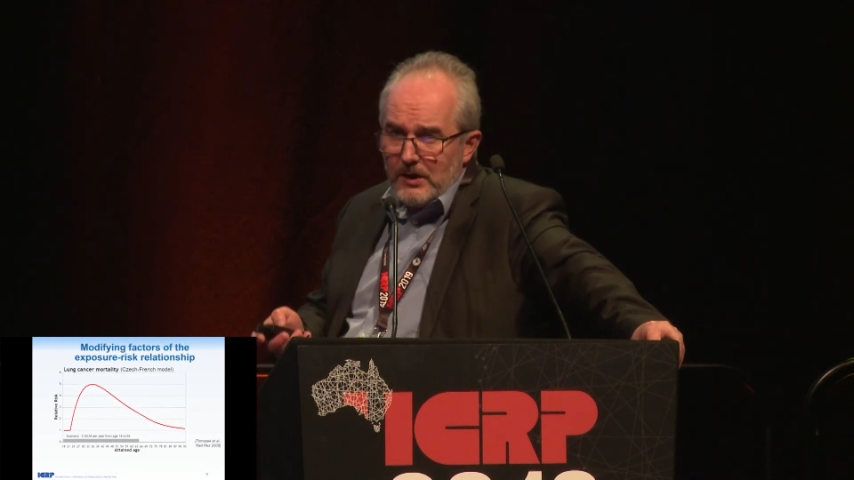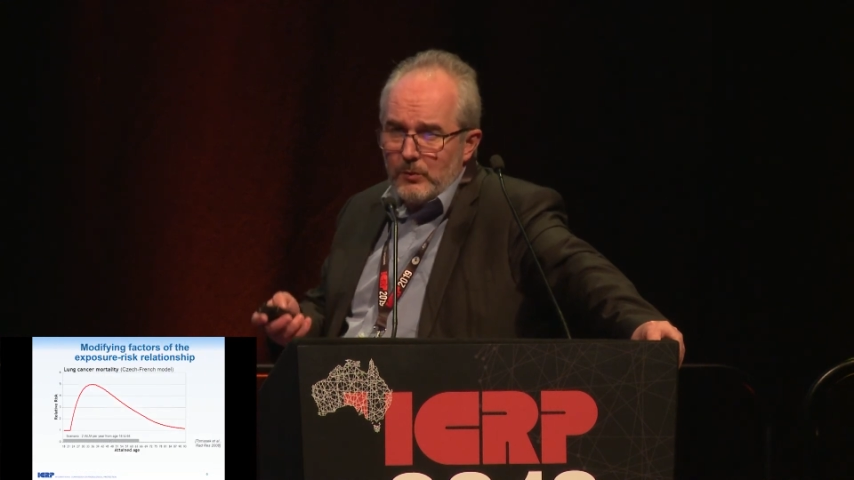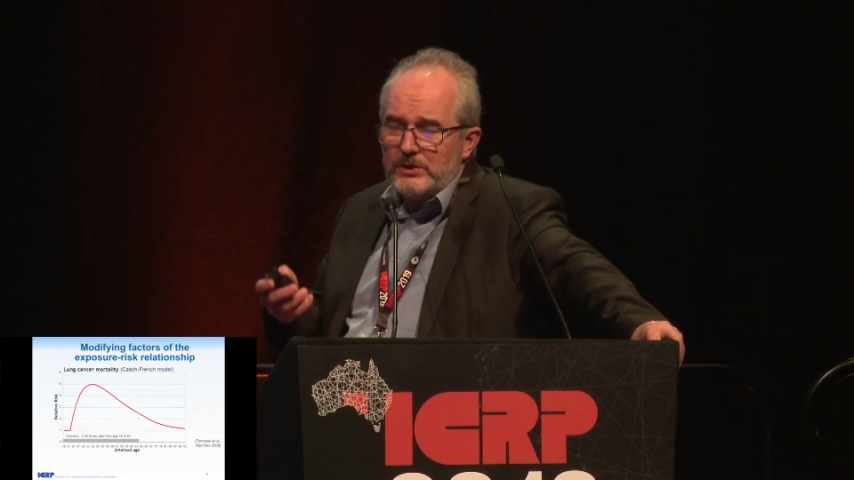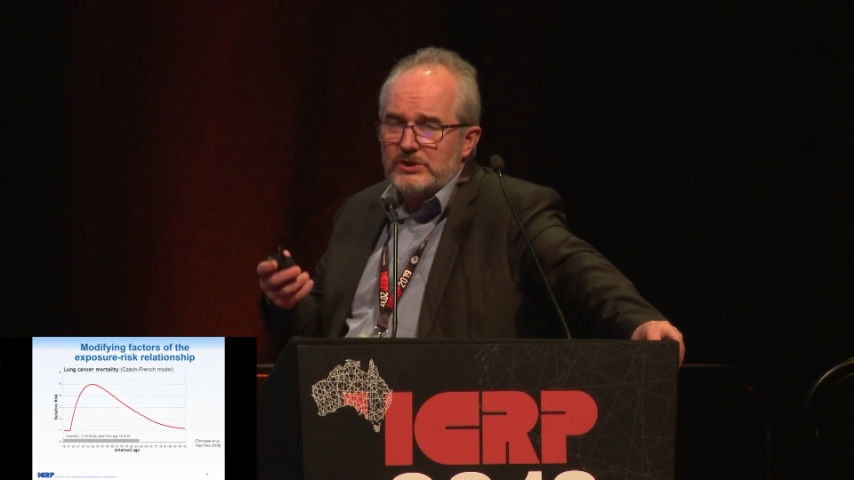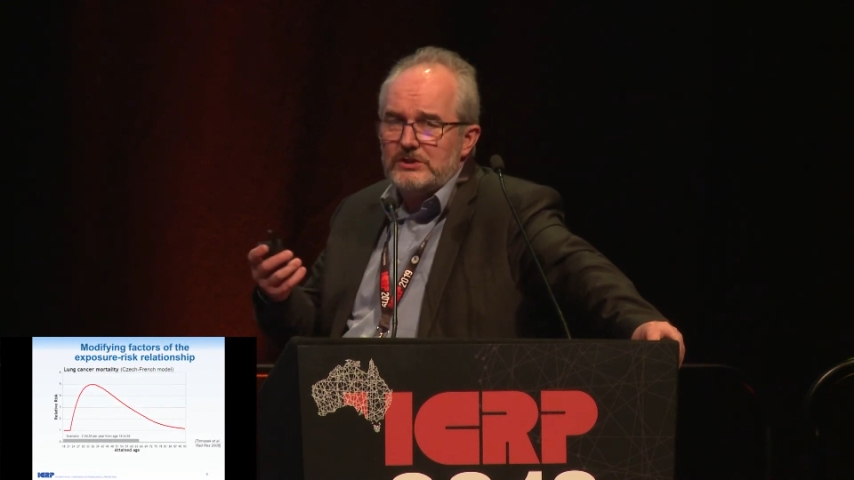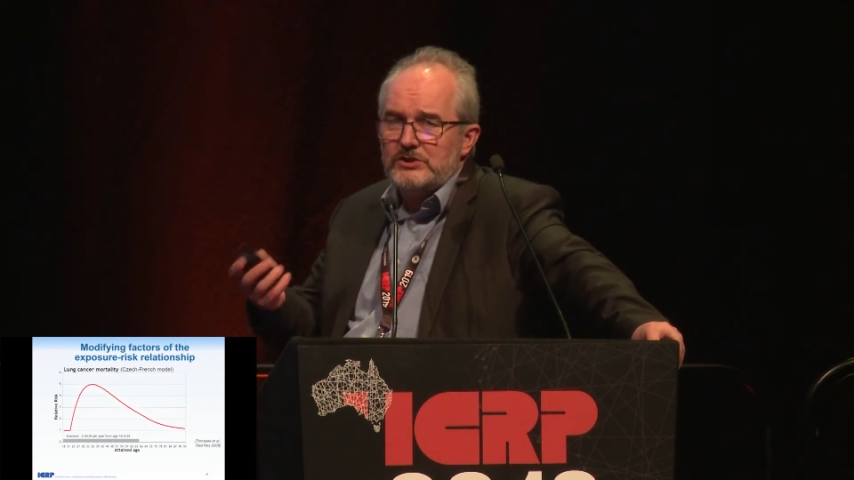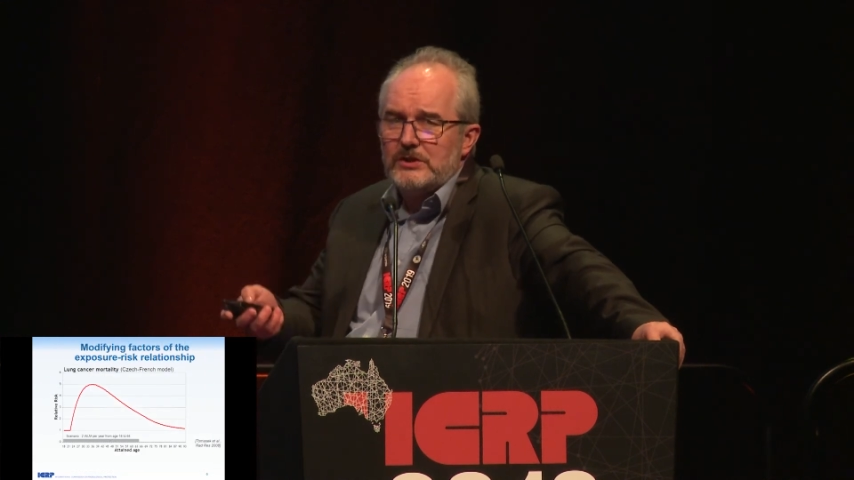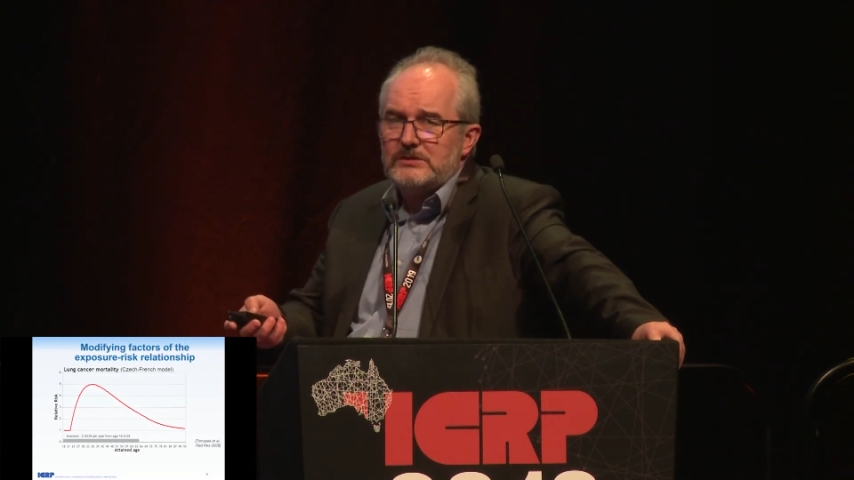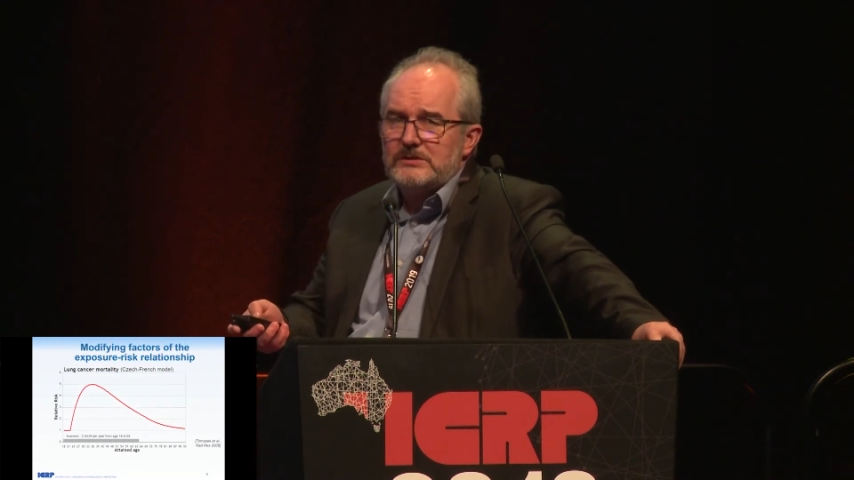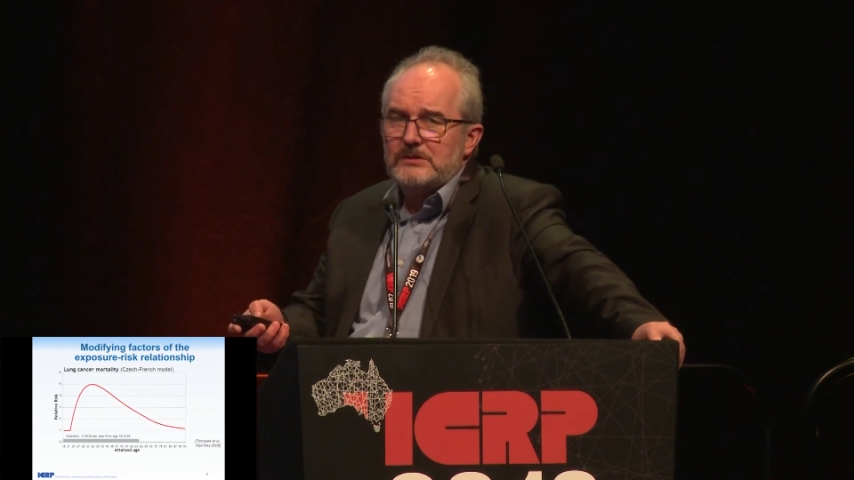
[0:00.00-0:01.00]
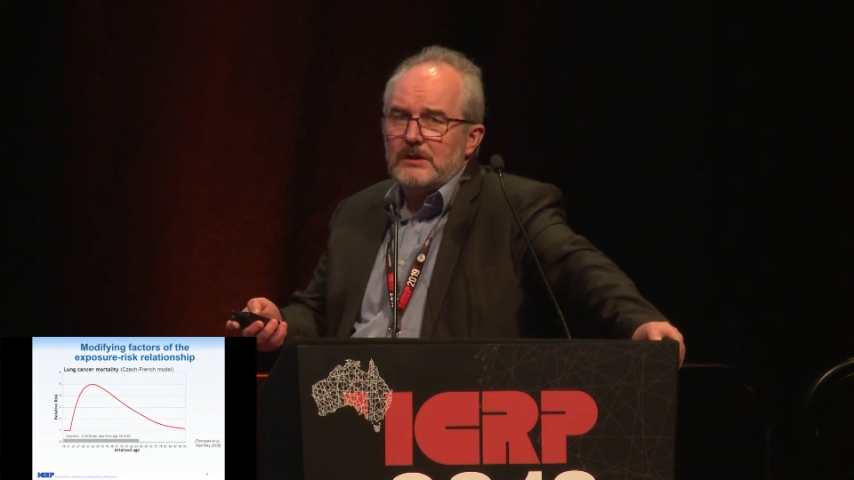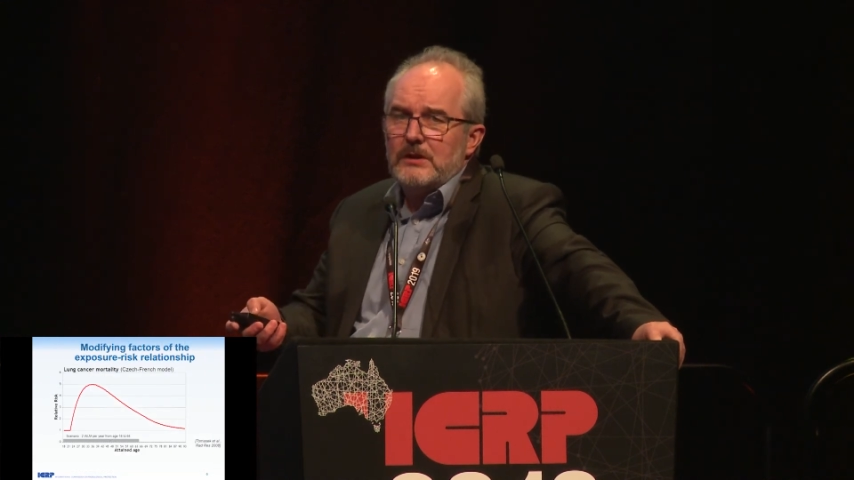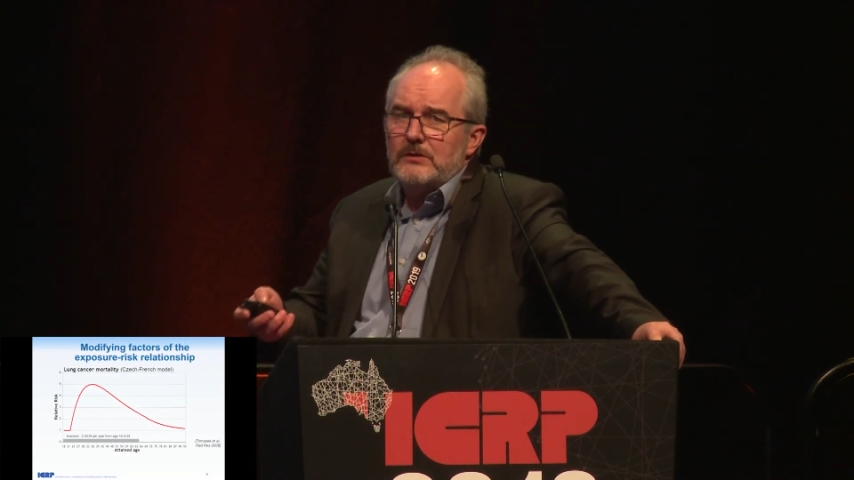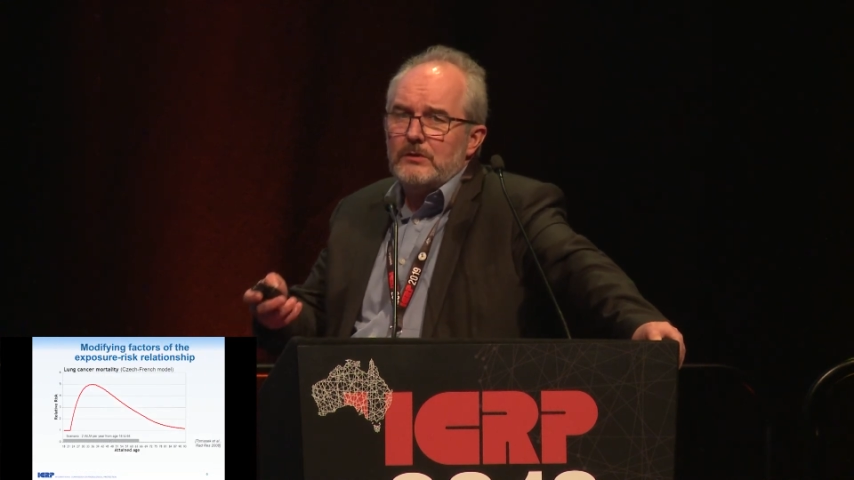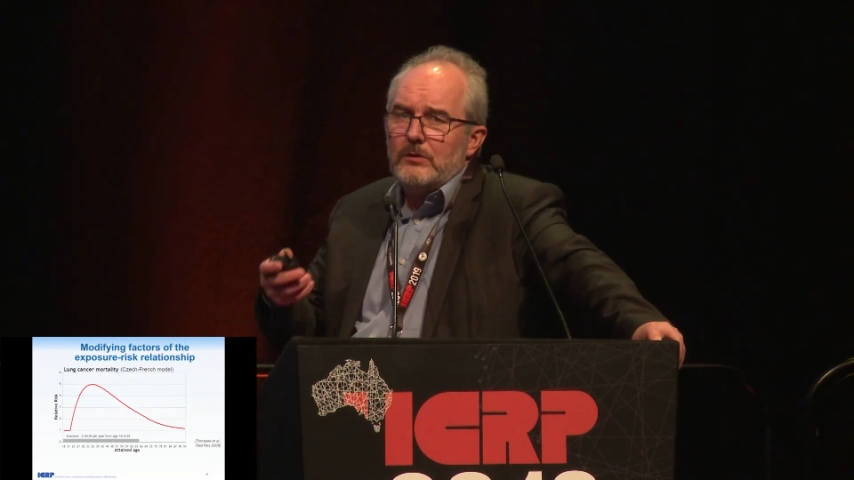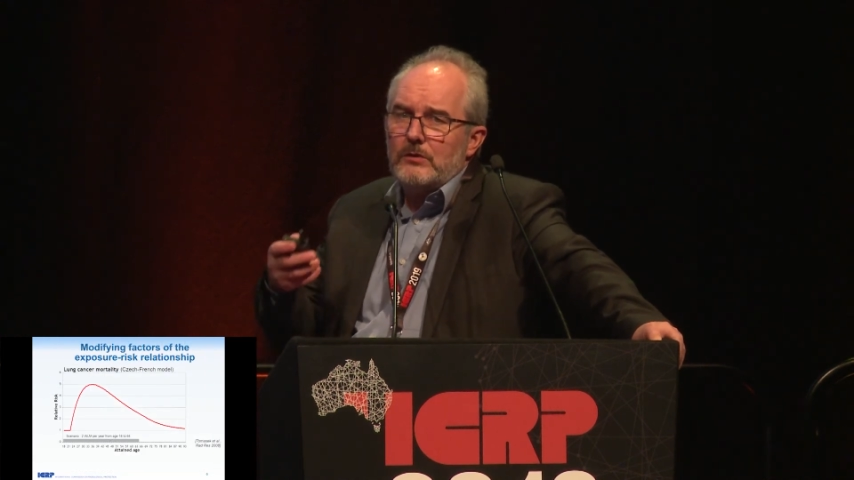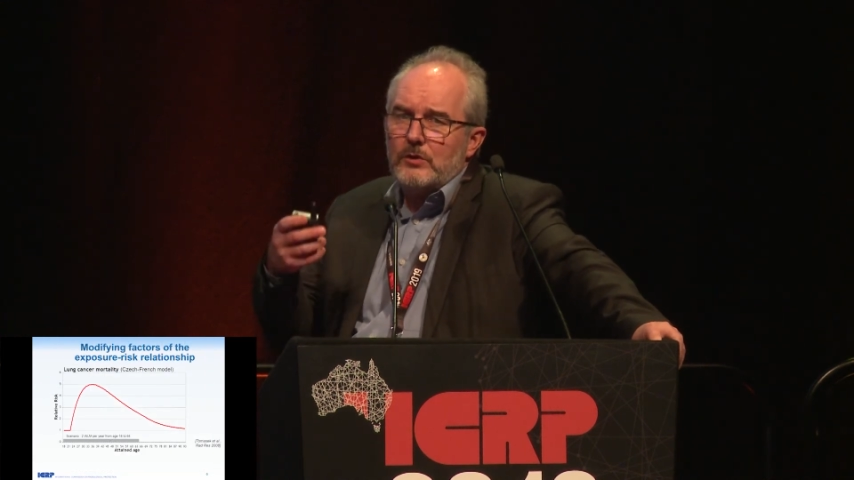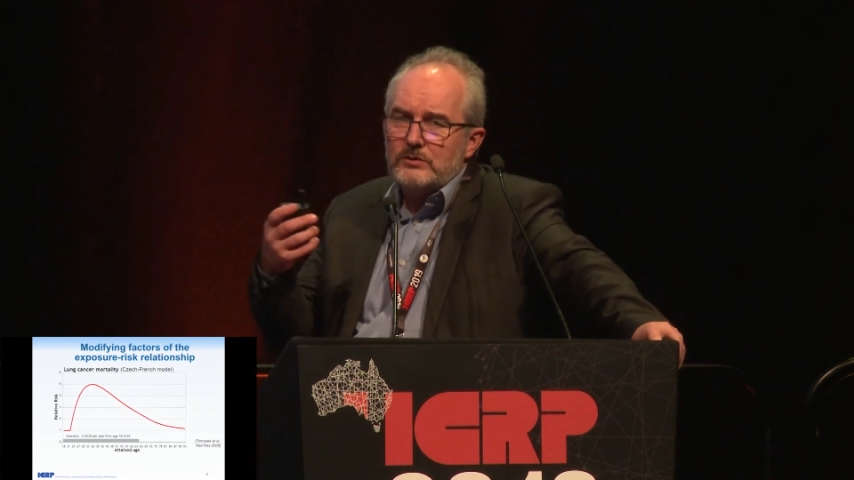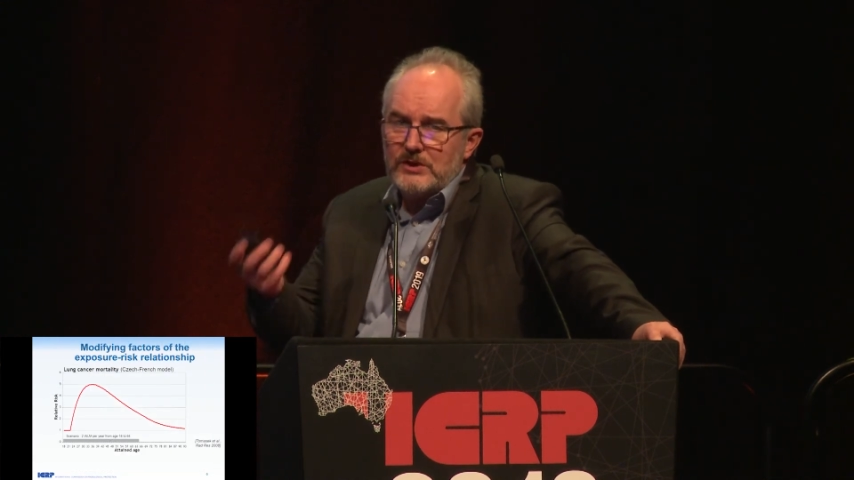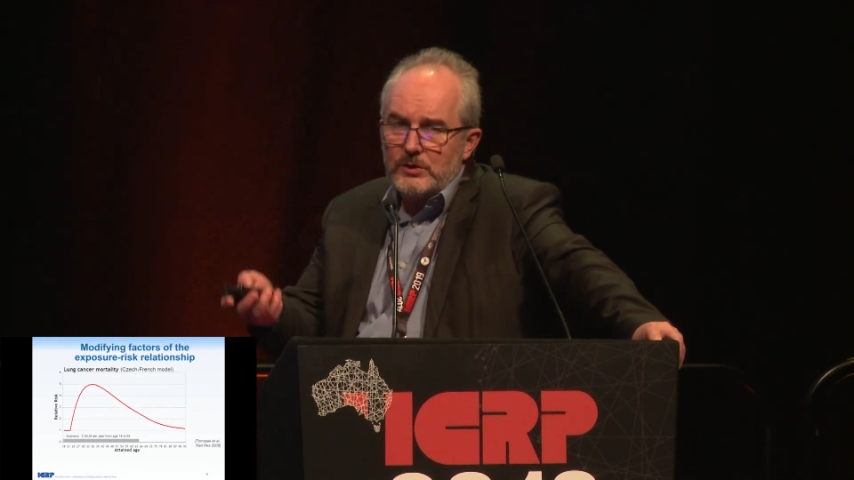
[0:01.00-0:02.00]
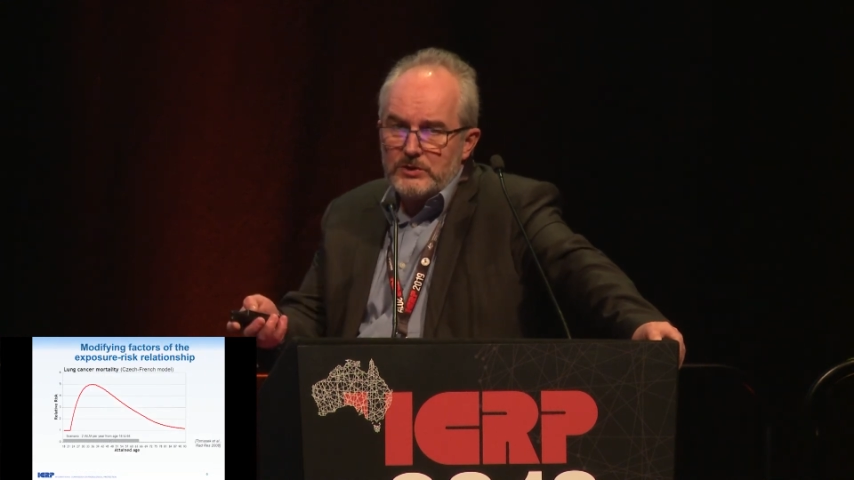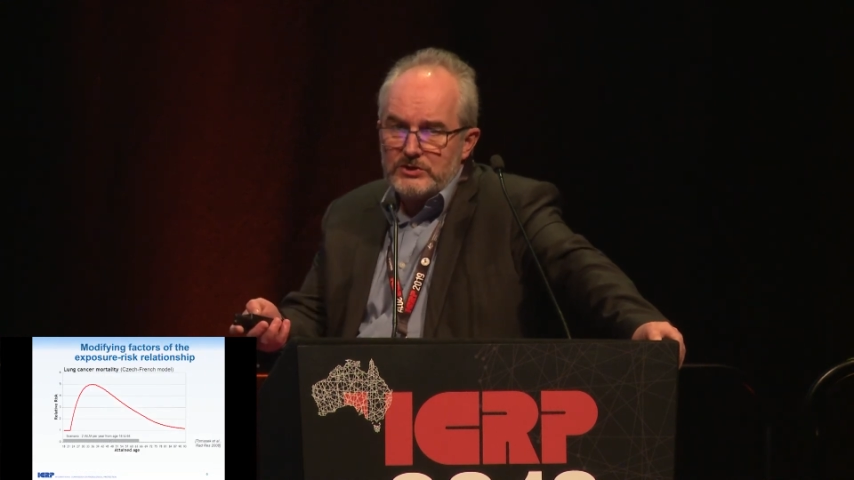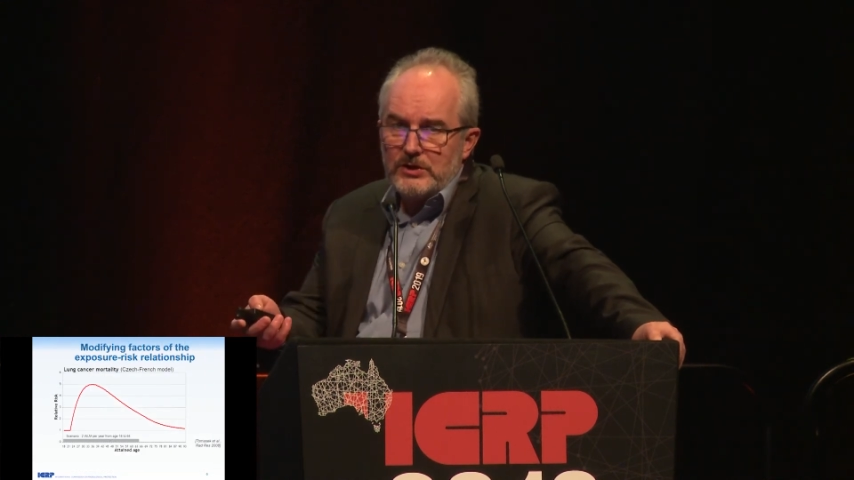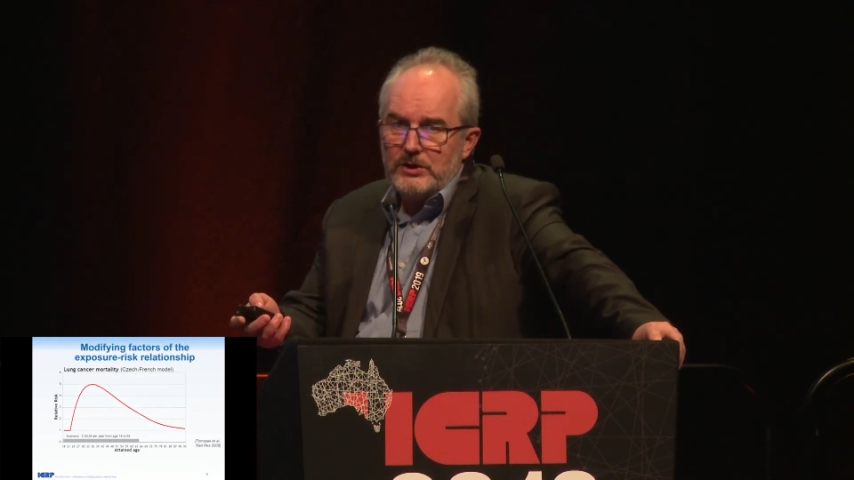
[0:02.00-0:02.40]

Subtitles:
which is just concentration